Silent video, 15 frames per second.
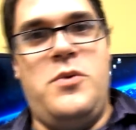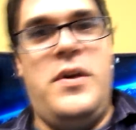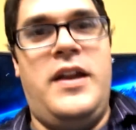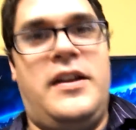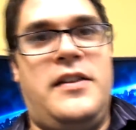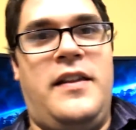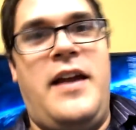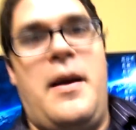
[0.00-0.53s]

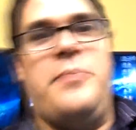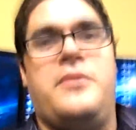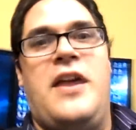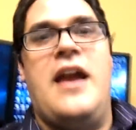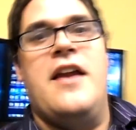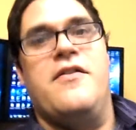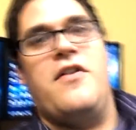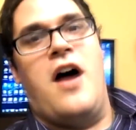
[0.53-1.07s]
weekly
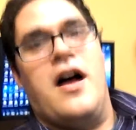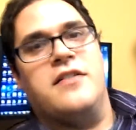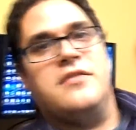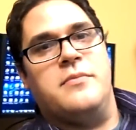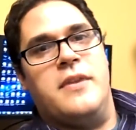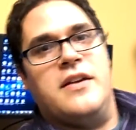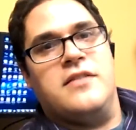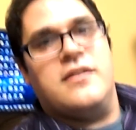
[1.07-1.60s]
update of
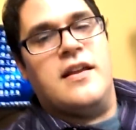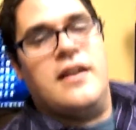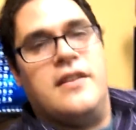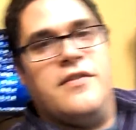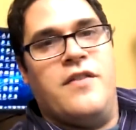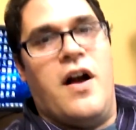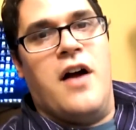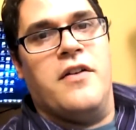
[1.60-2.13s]
awesomeness that
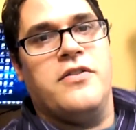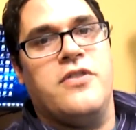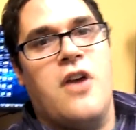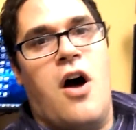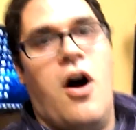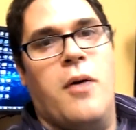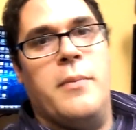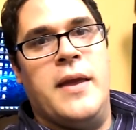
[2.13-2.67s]
involves
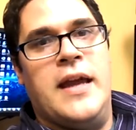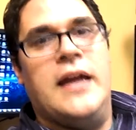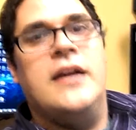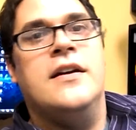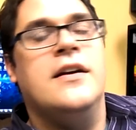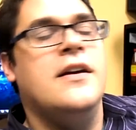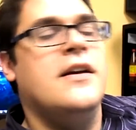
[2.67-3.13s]
all me.